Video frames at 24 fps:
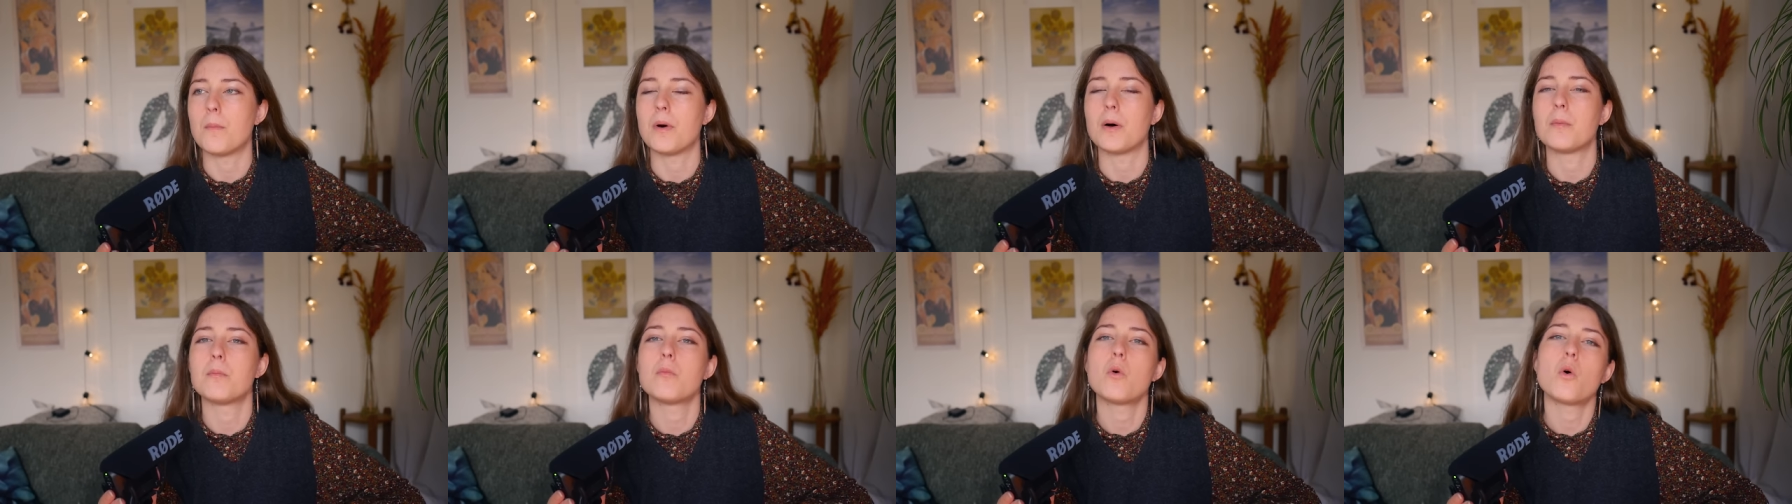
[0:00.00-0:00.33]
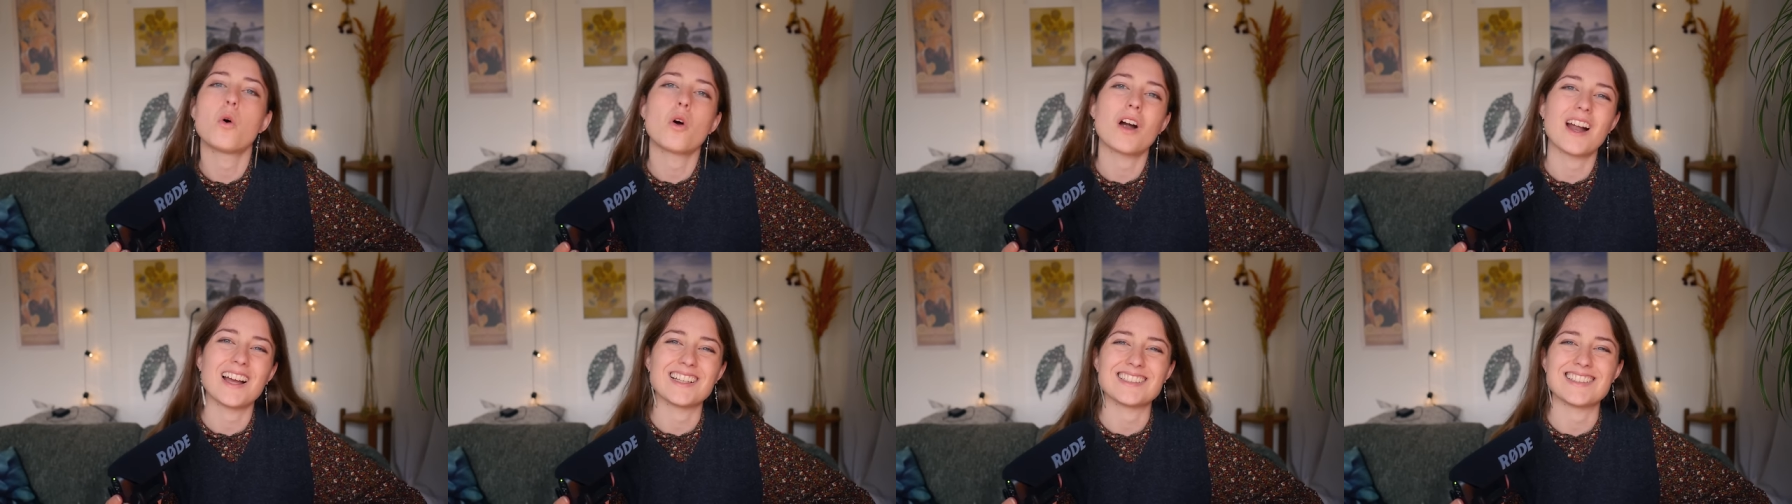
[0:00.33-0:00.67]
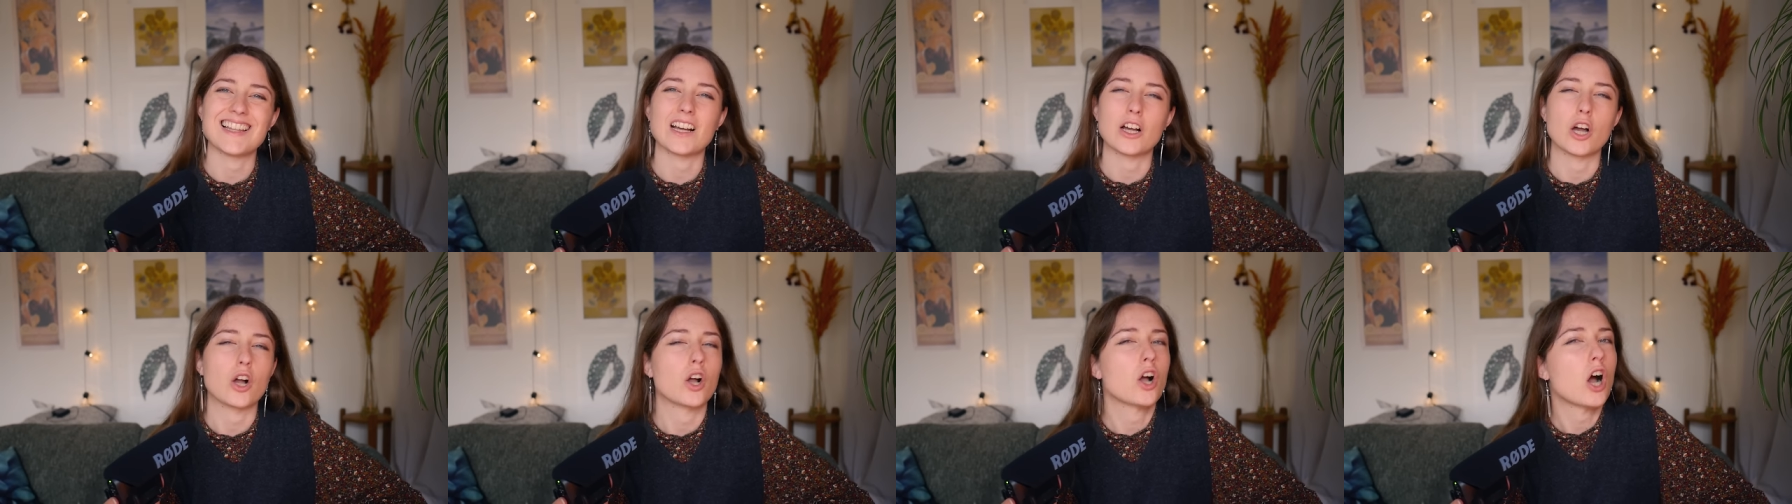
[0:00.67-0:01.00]
but more as
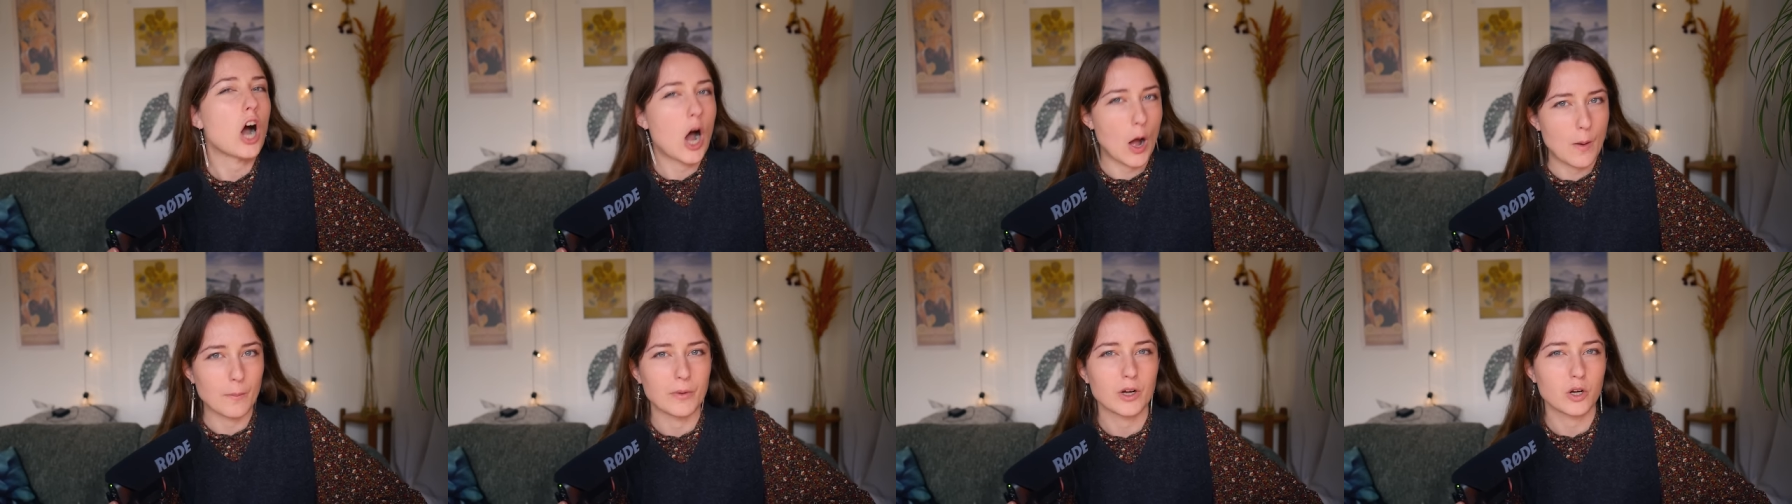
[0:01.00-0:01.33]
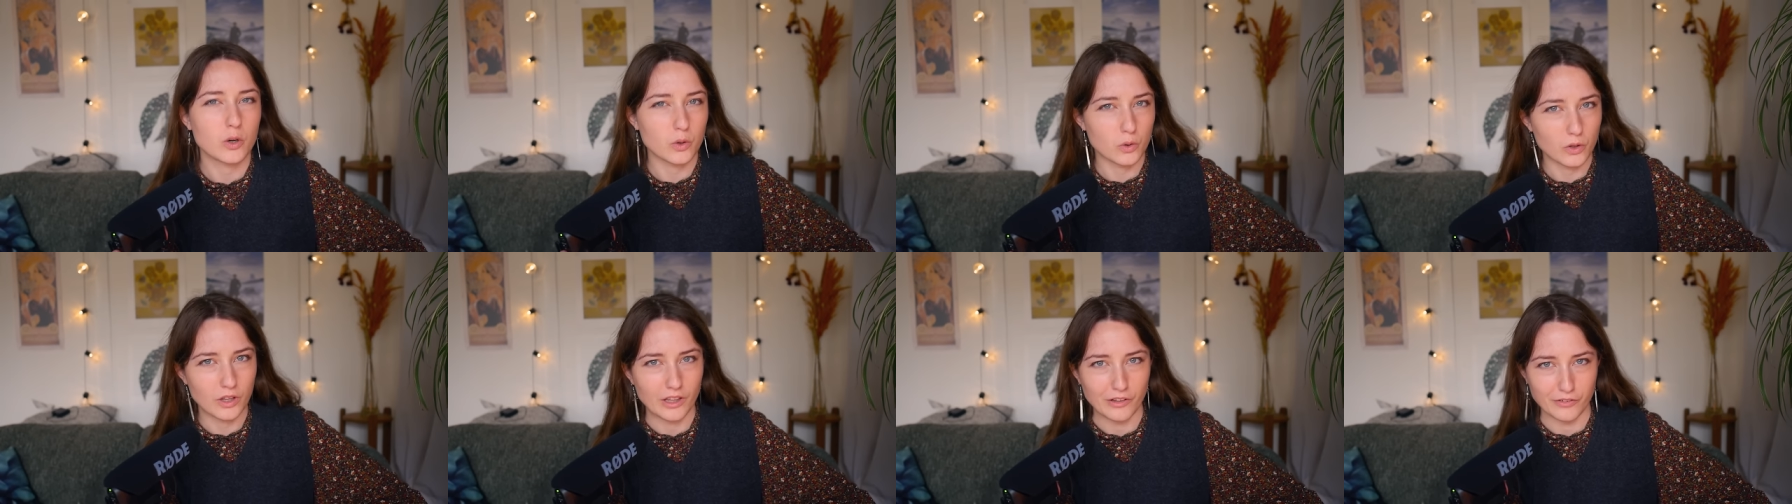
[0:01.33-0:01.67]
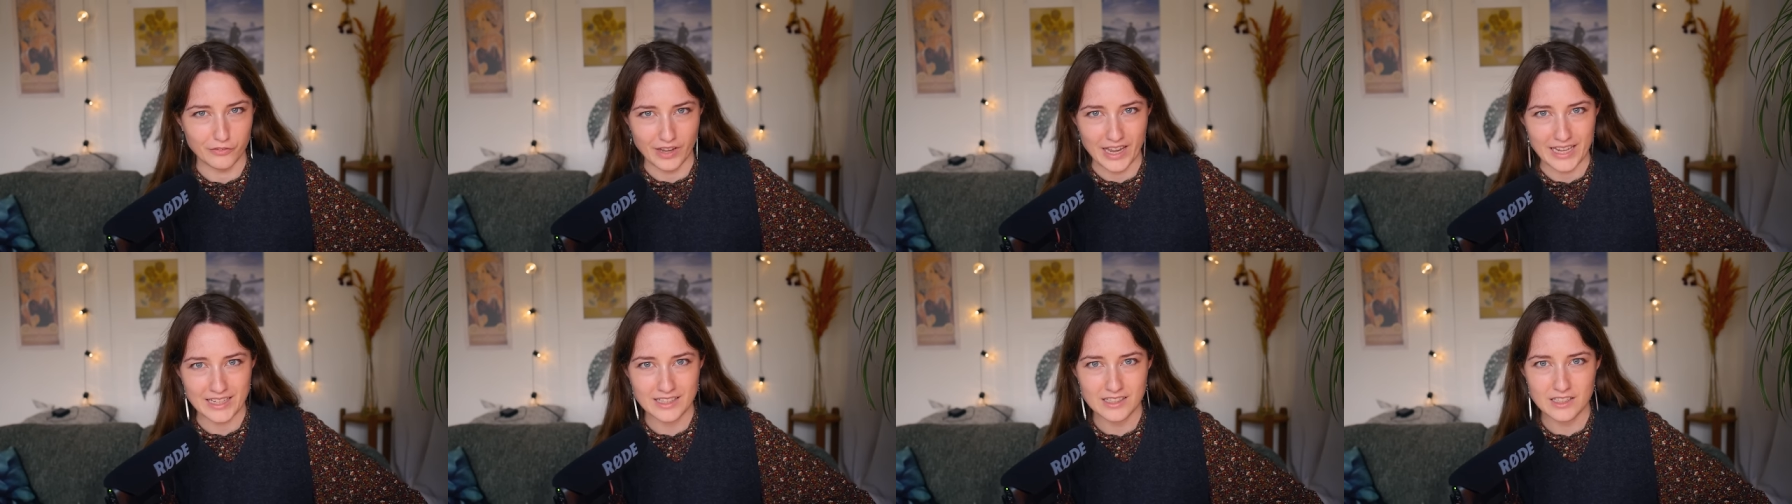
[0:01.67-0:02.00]
like a comical
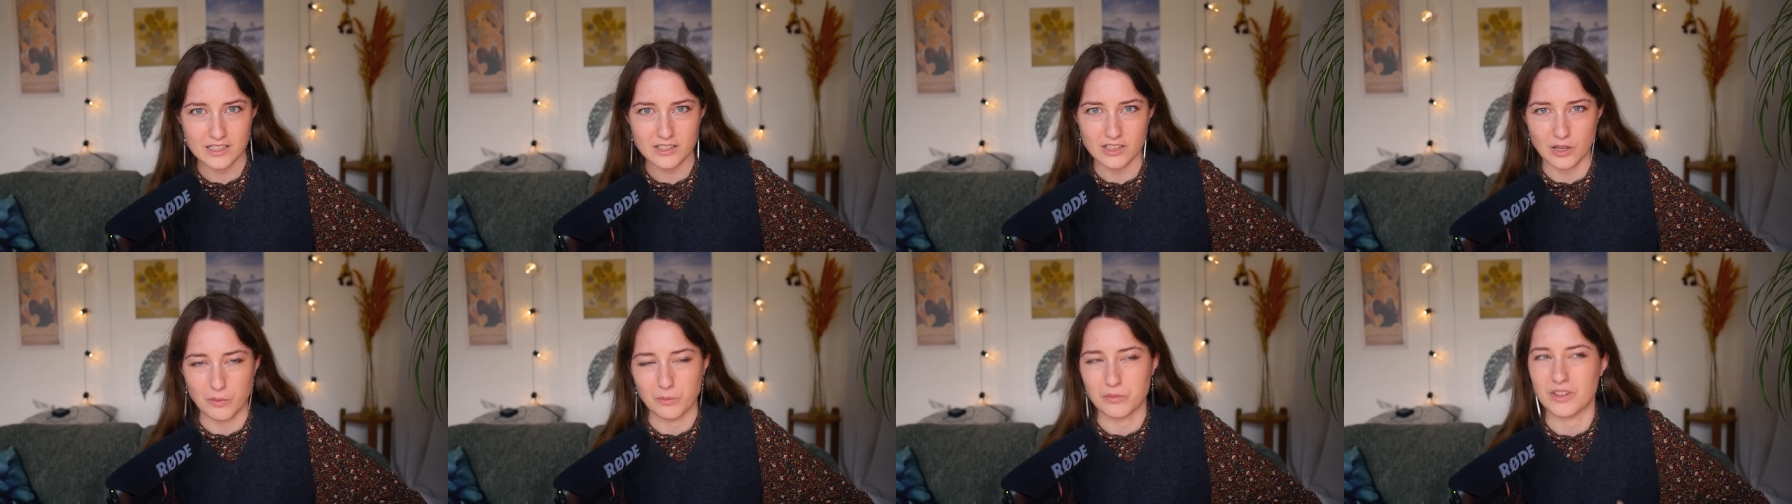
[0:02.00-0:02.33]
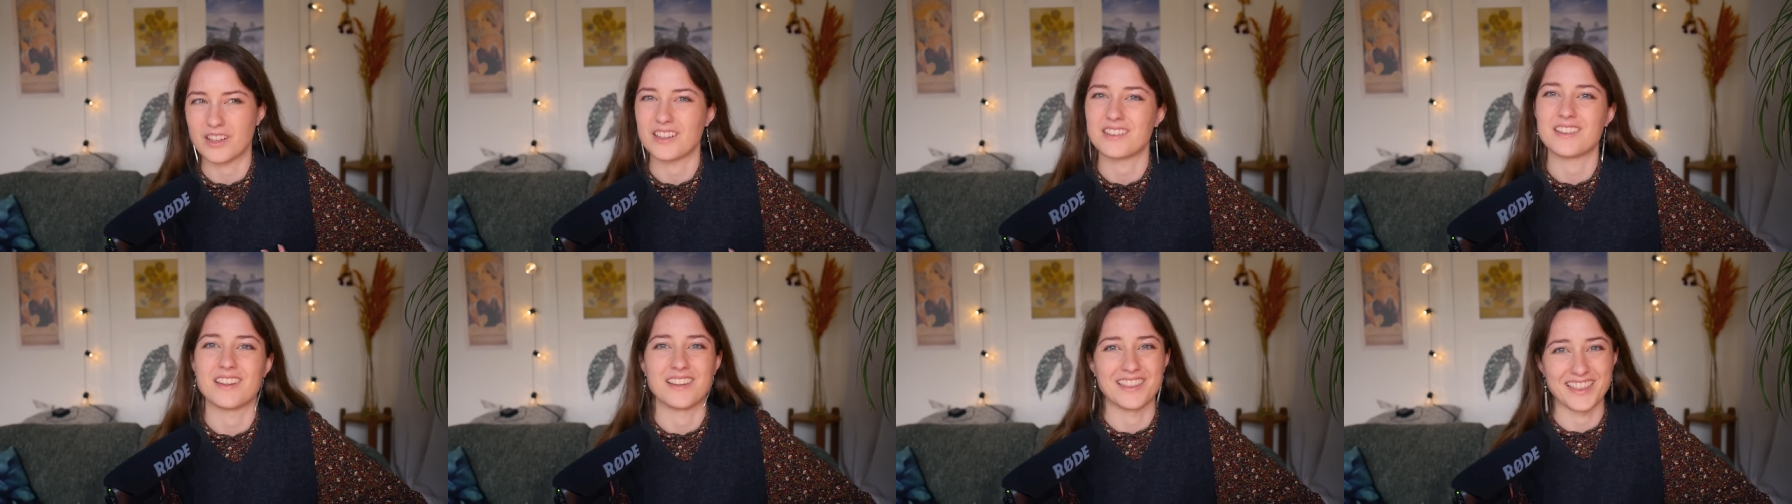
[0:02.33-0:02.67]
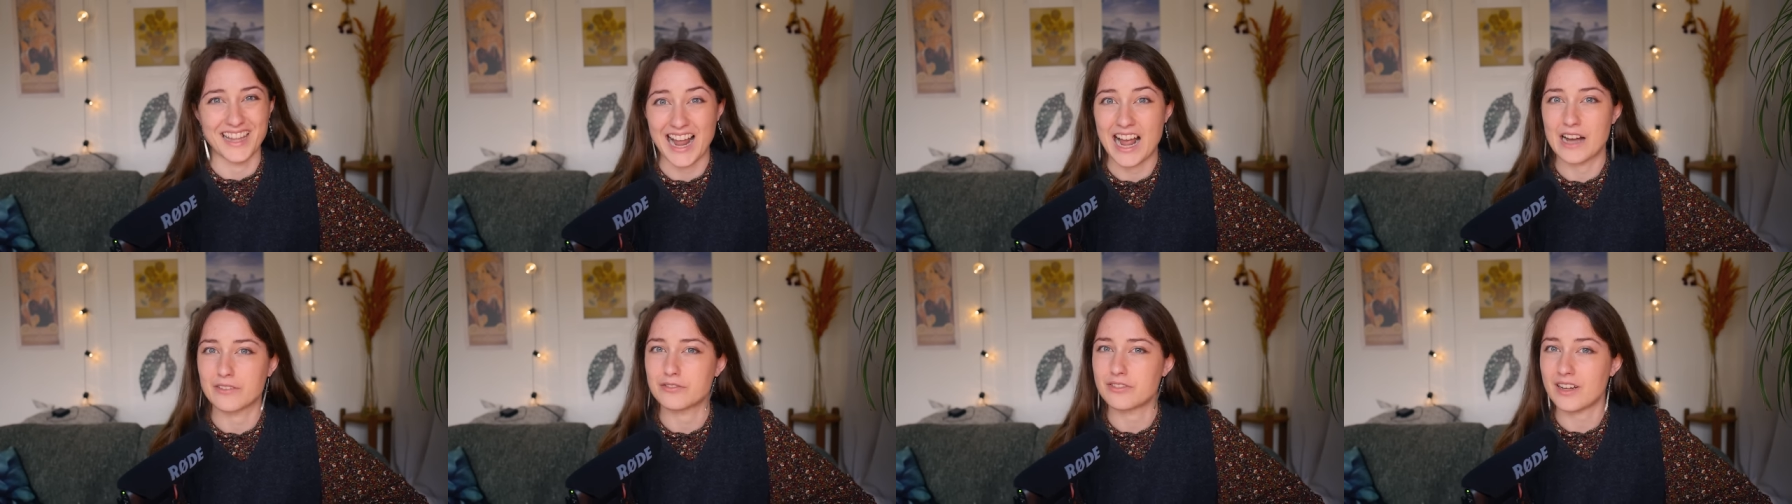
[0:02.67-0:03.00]
event, something to
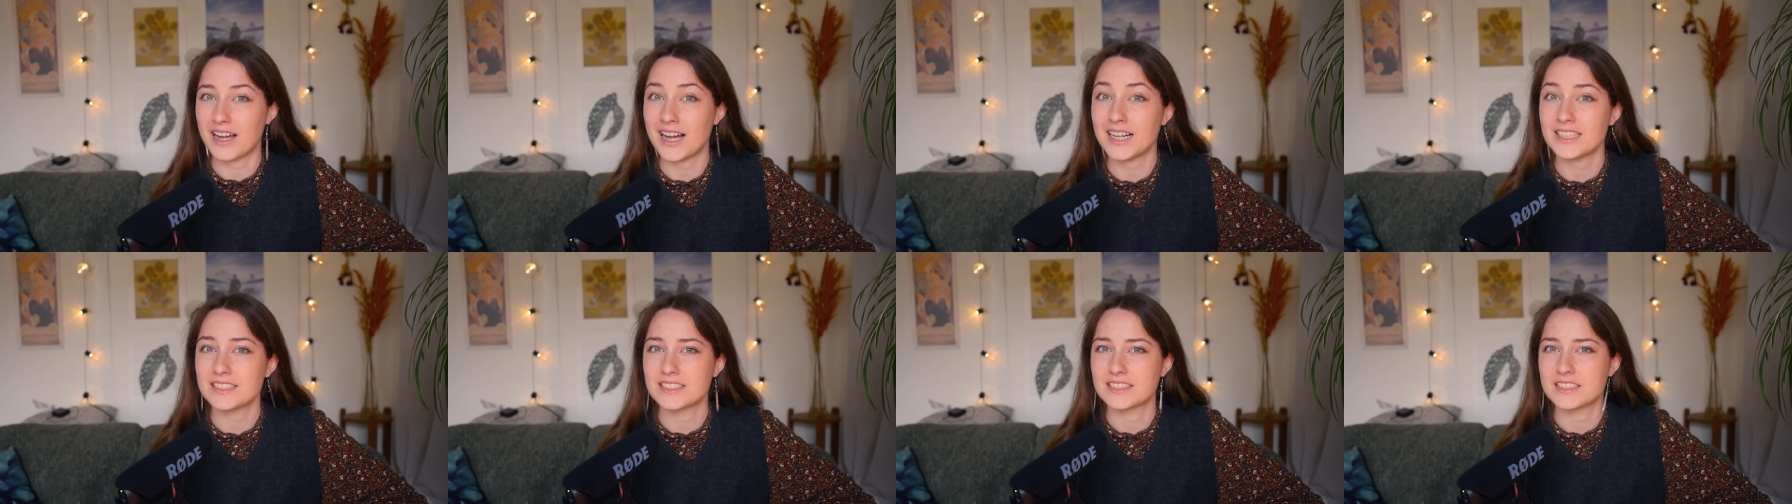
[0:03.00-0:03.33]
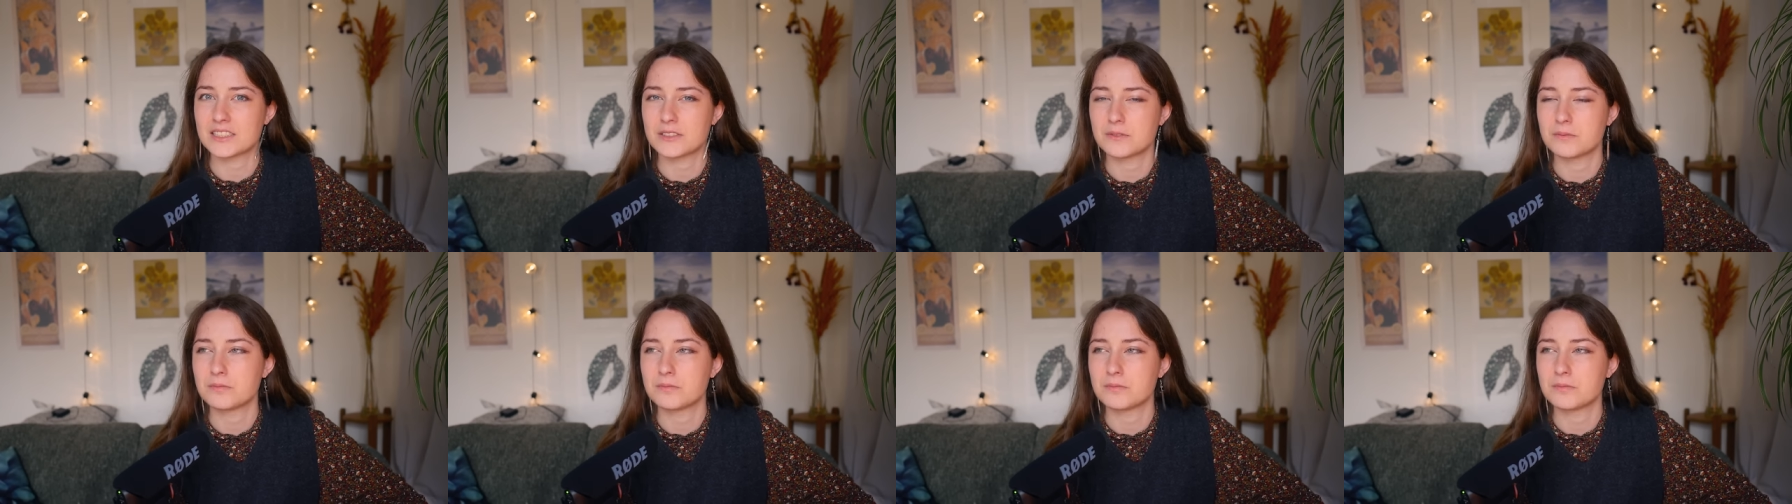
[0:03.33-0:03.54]
laugh at.